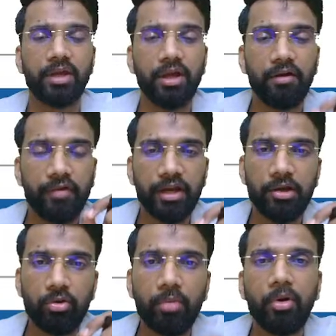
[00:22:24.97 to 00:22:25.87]
Okay, a
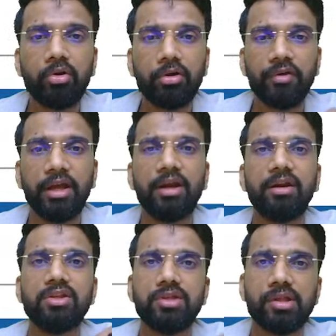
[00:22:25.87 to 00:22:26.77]
very low amount of
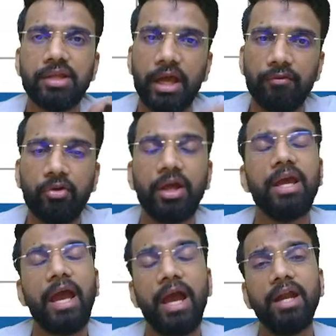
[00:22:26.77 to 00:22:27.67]
air reaches the
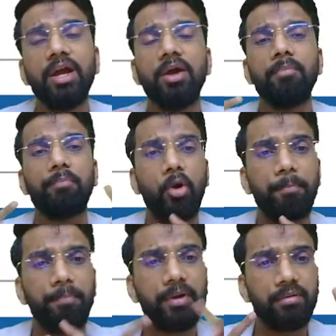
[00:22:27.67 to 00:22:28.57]
alveoli, and
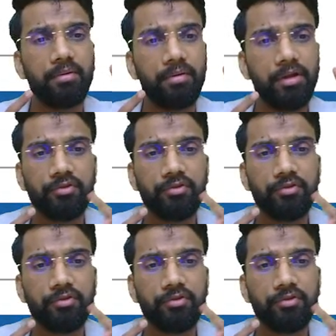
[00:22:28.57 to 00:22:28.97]
proper,